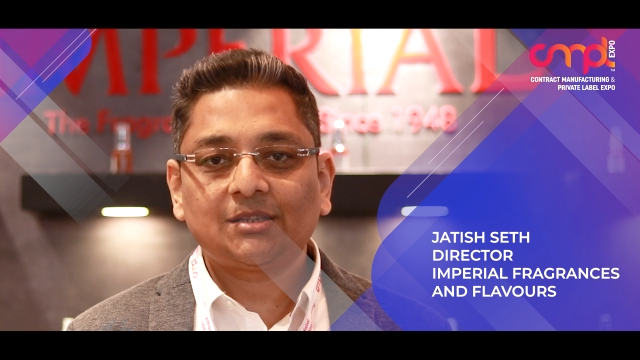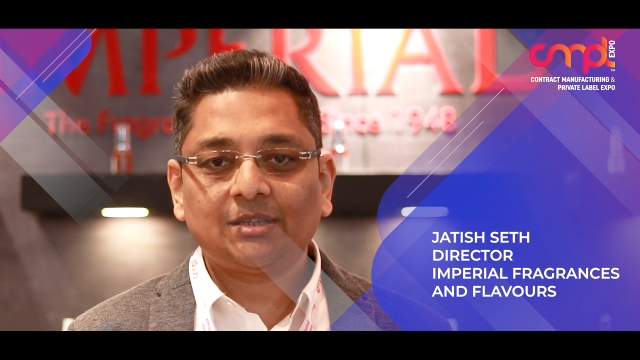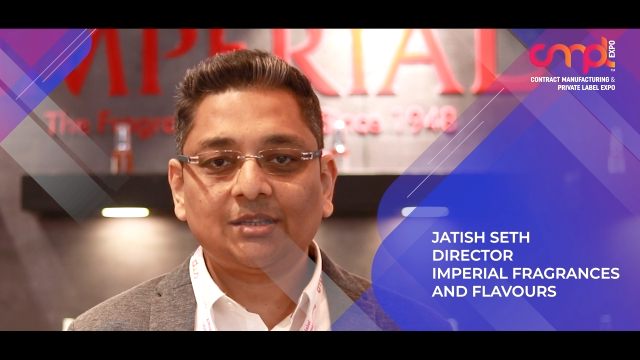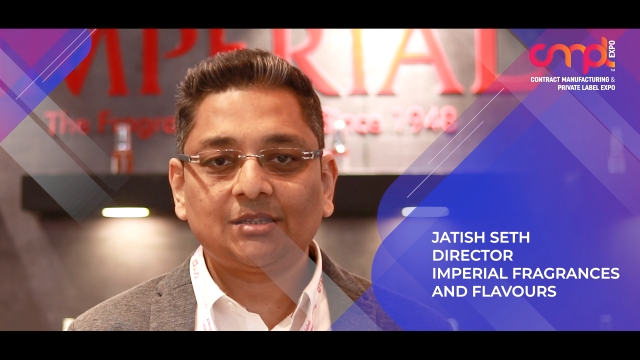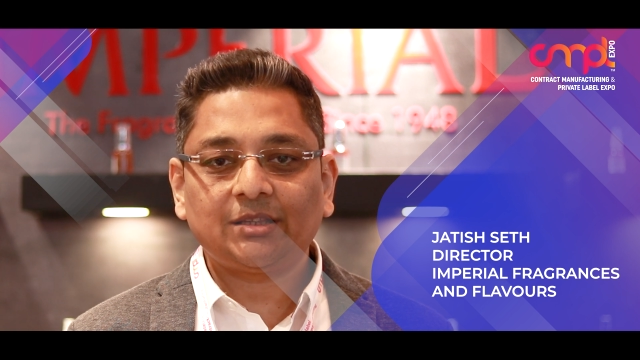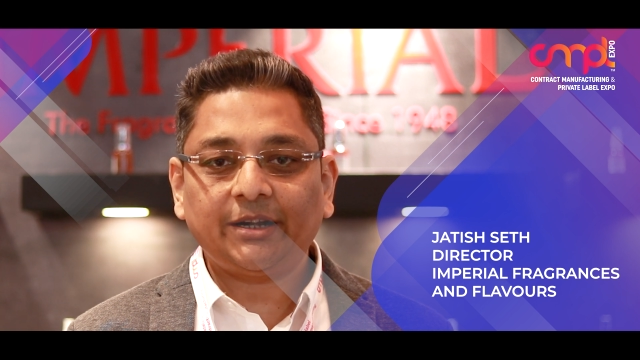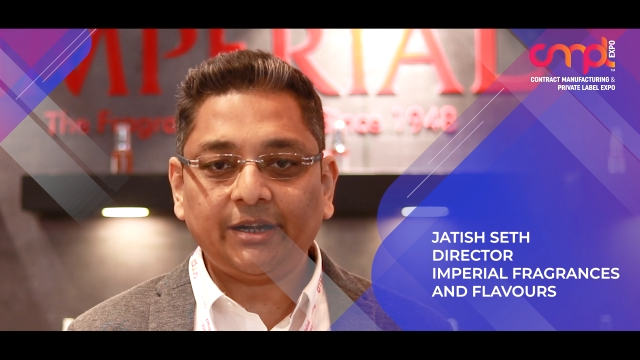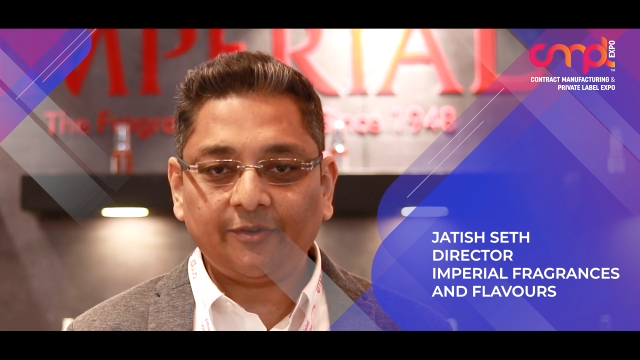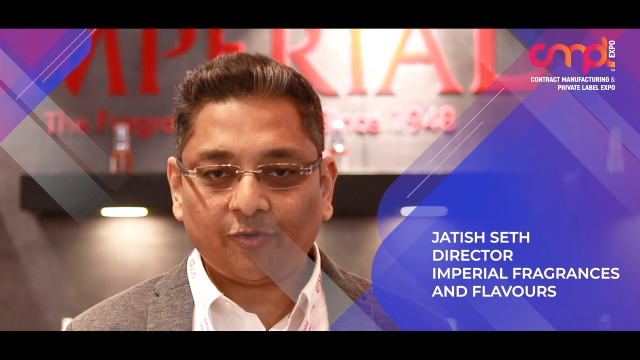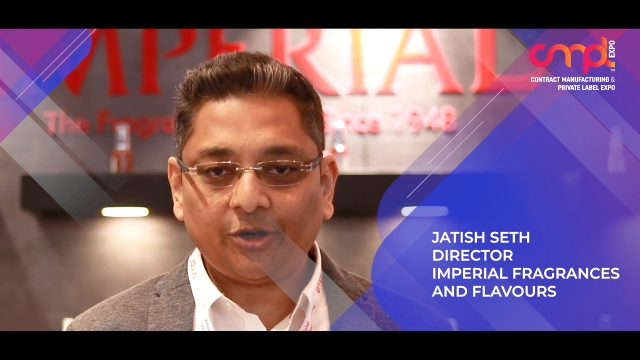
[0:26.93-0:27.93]
since
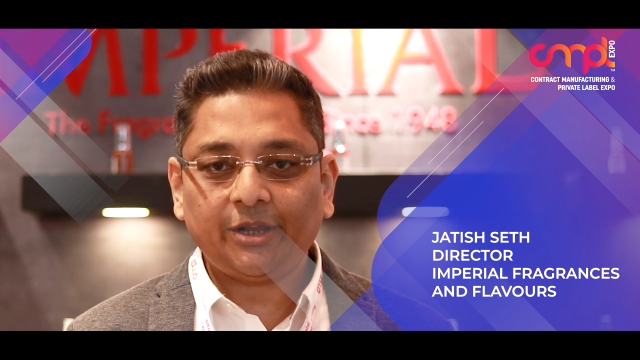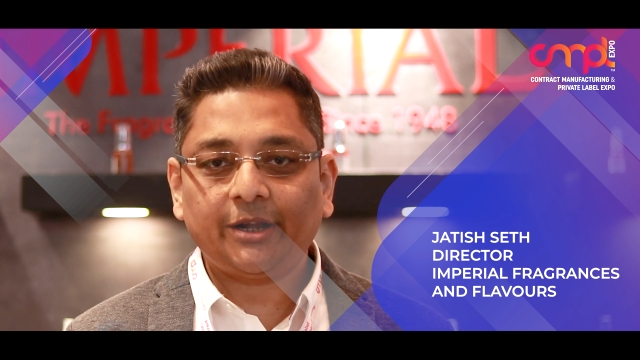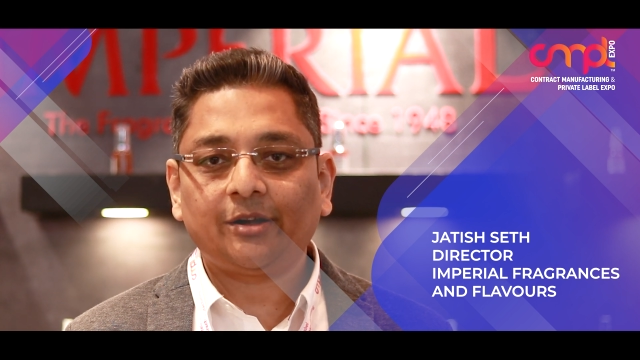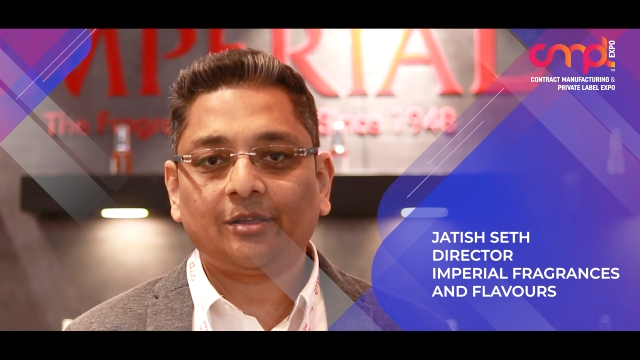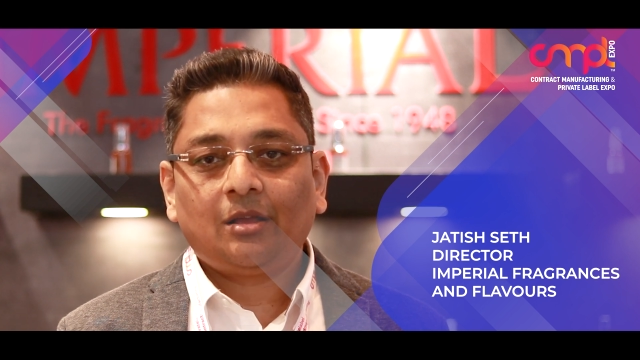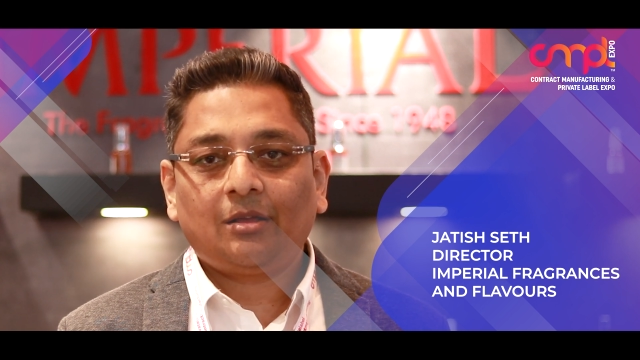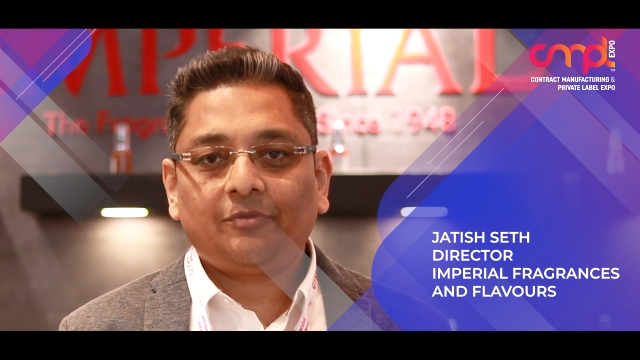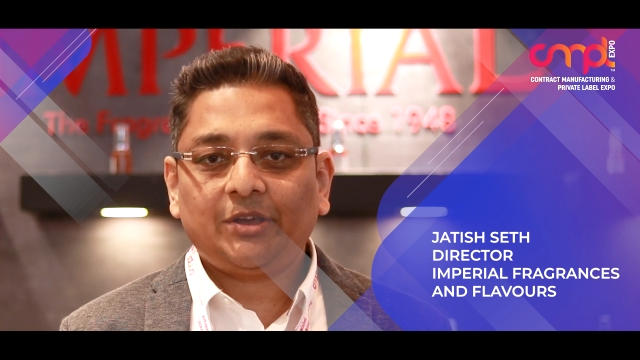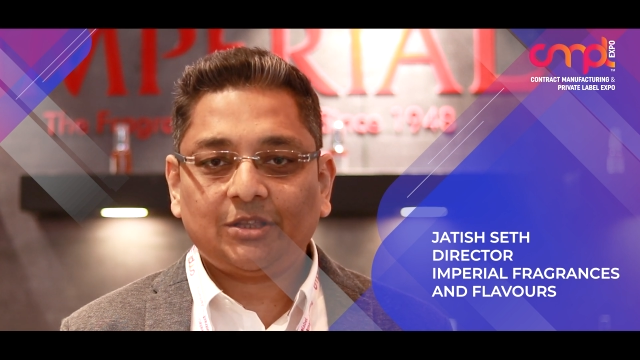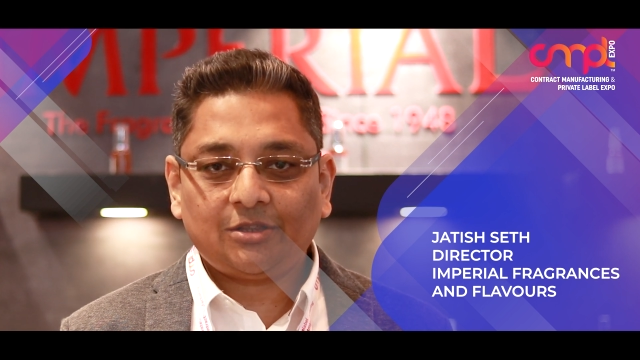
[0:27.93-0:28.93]
1948.
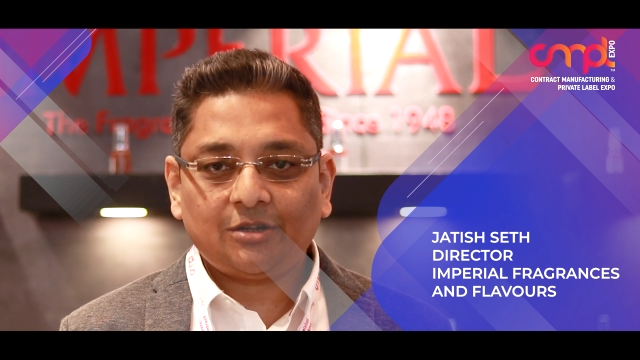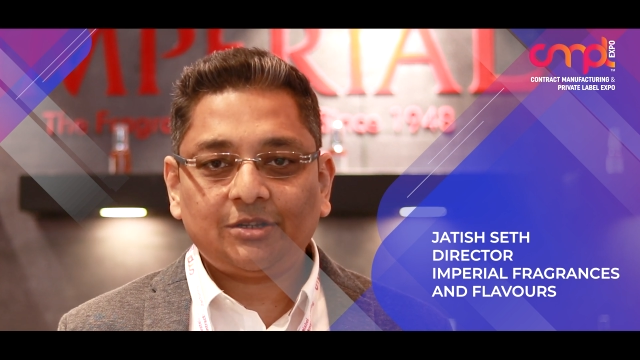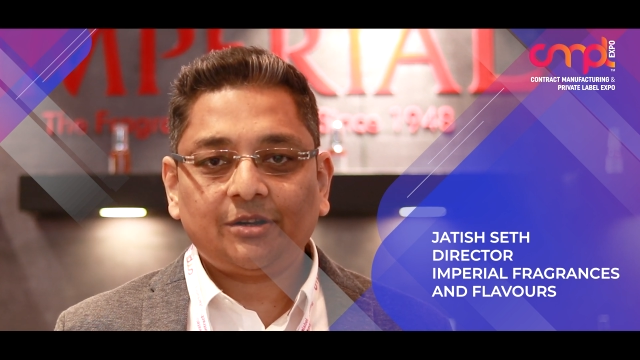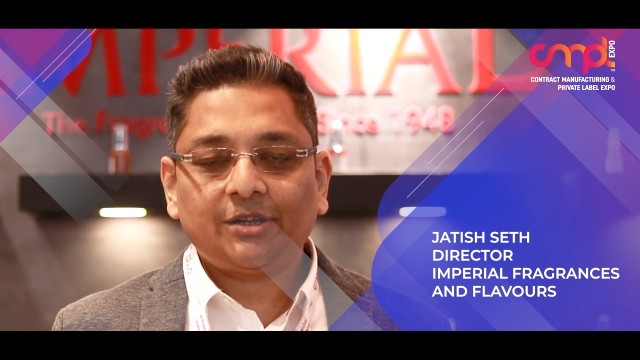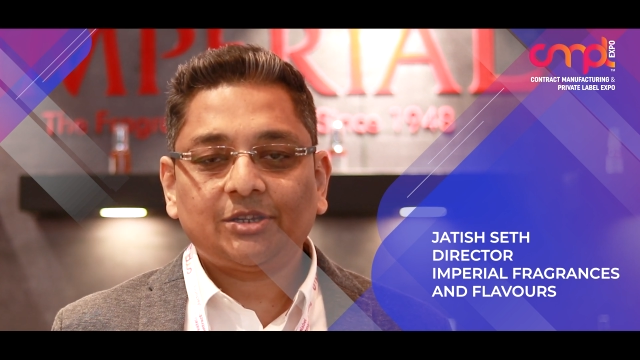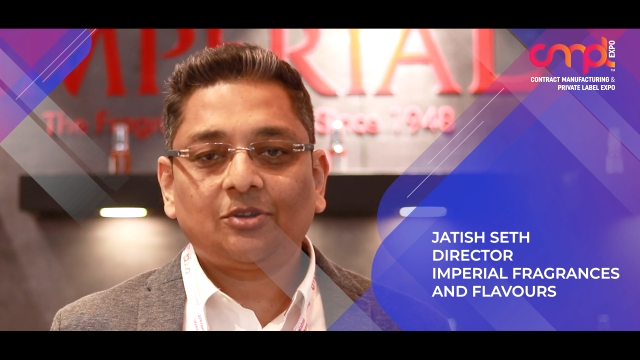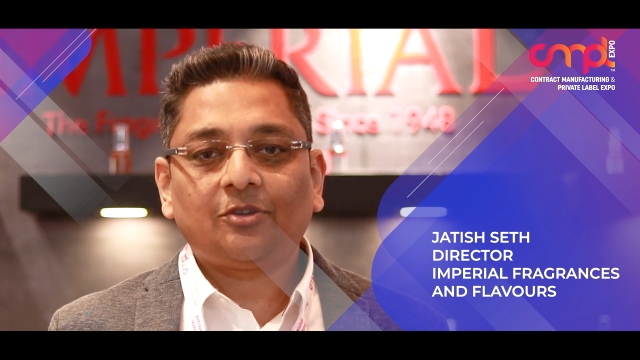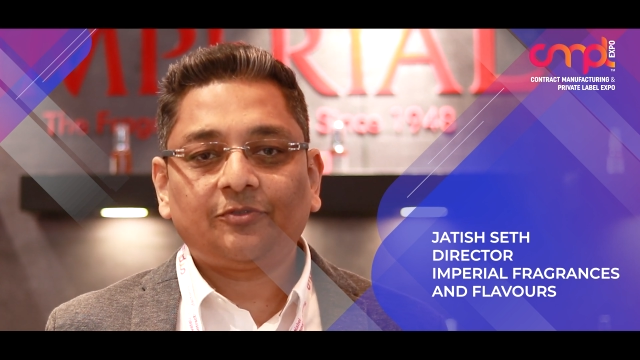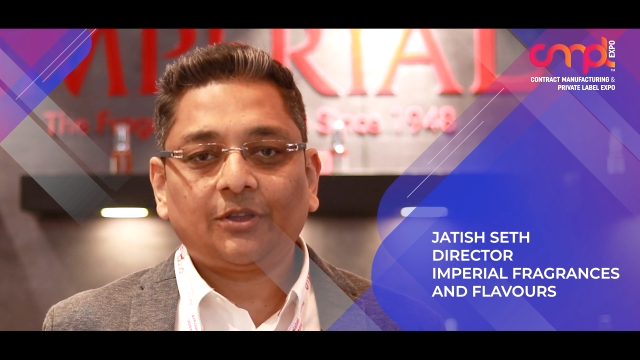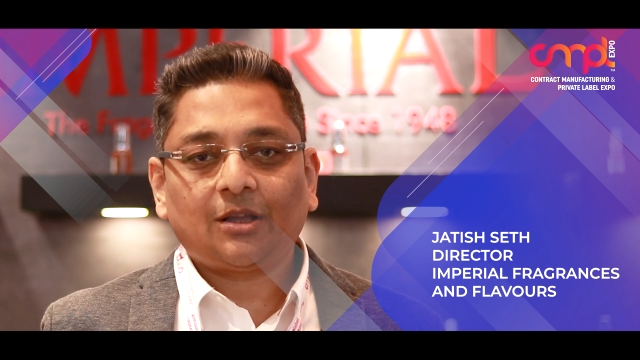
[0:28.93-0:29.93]
We are the third generation
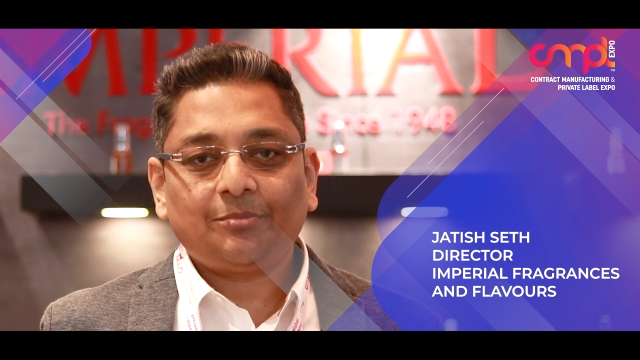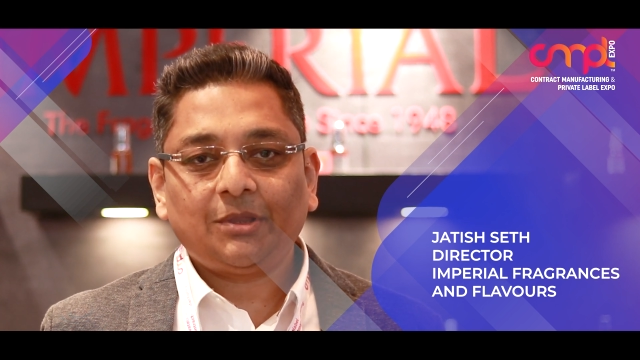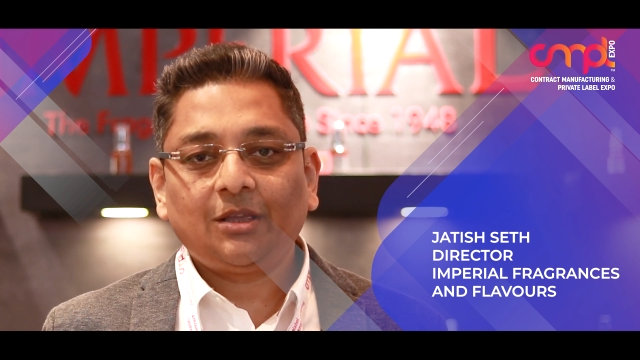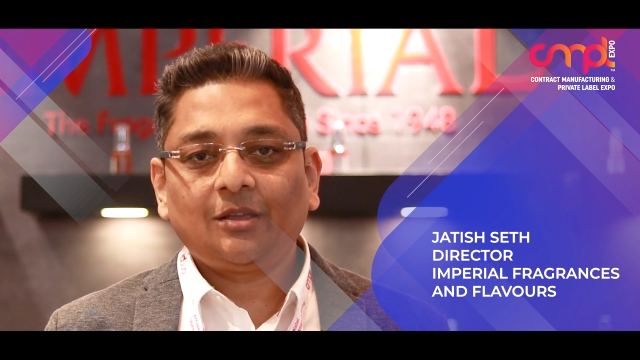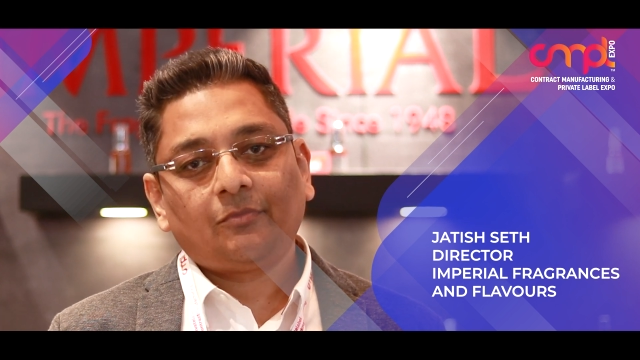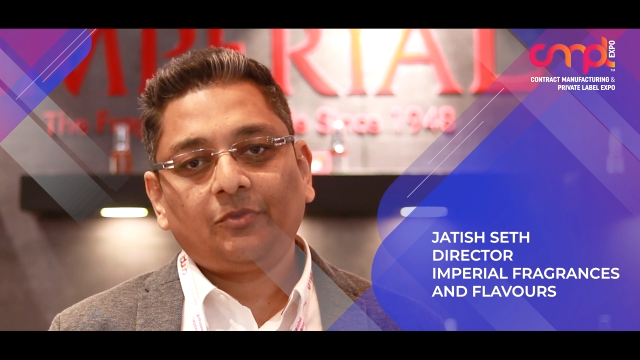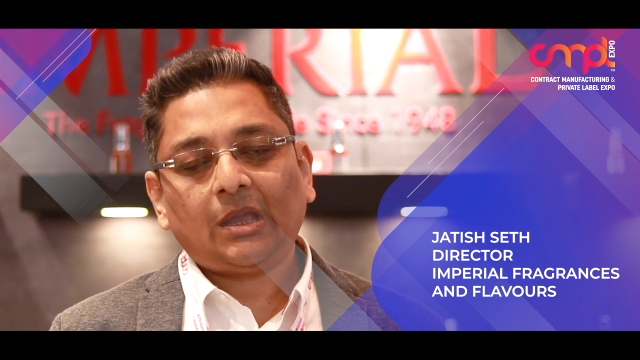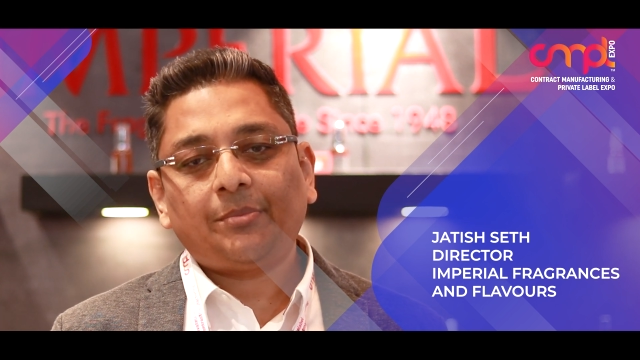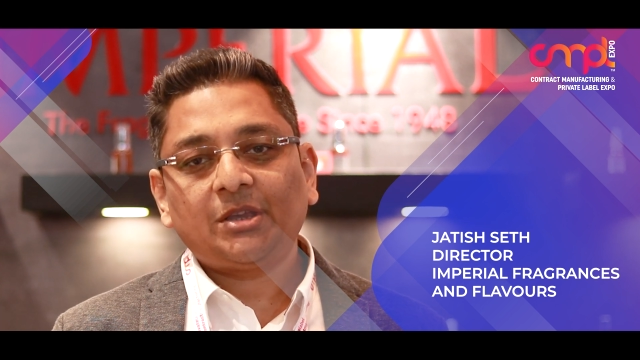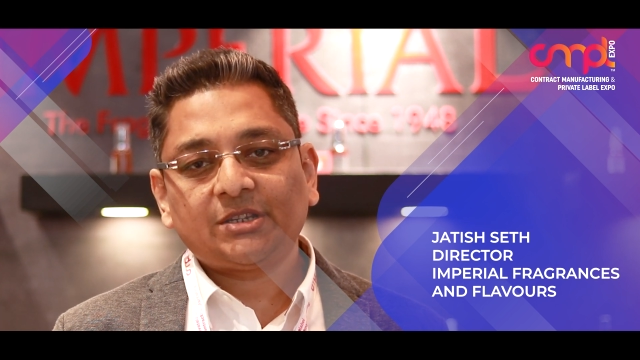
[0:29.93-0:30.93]
of the company. We
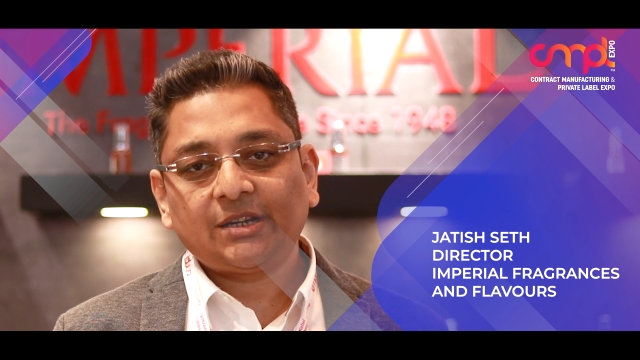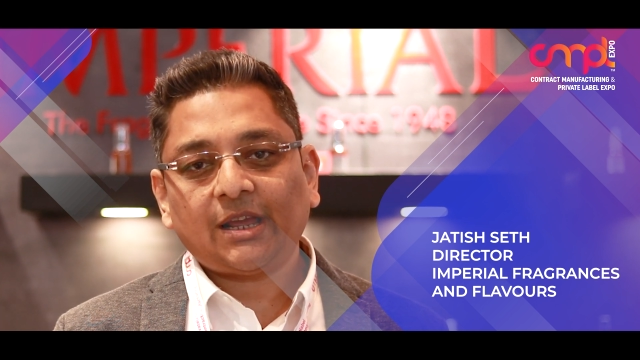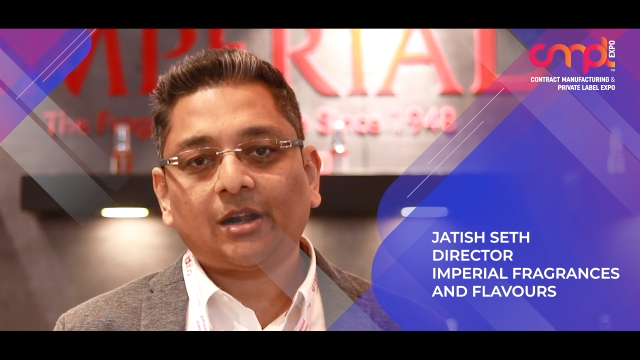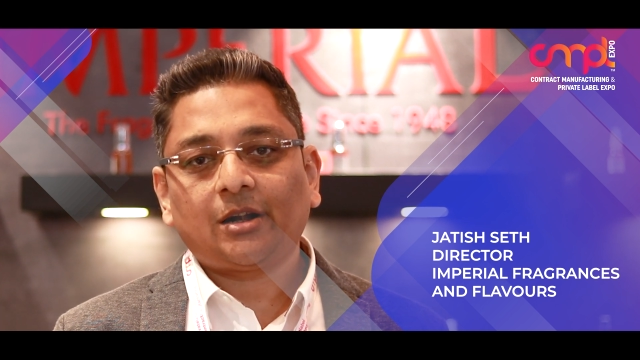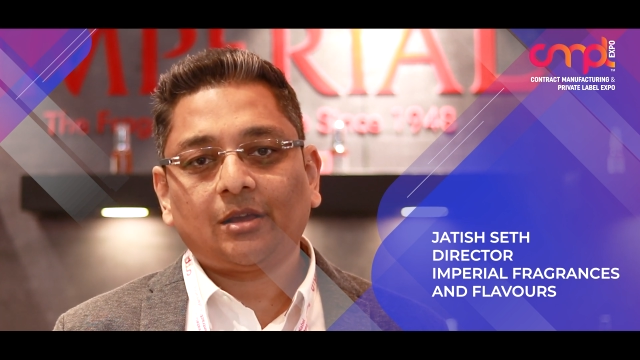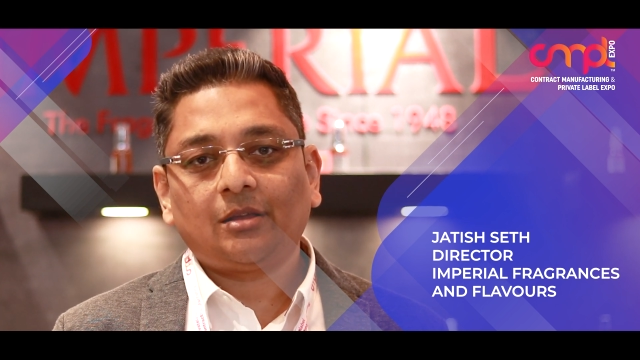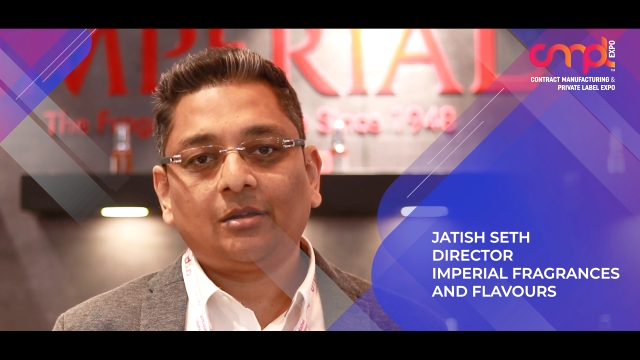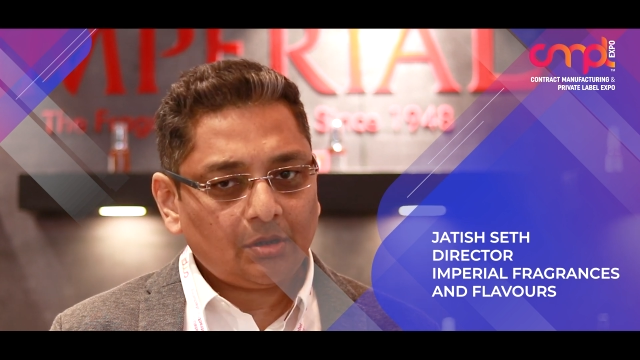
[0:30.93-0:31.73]
are based in Calcutta.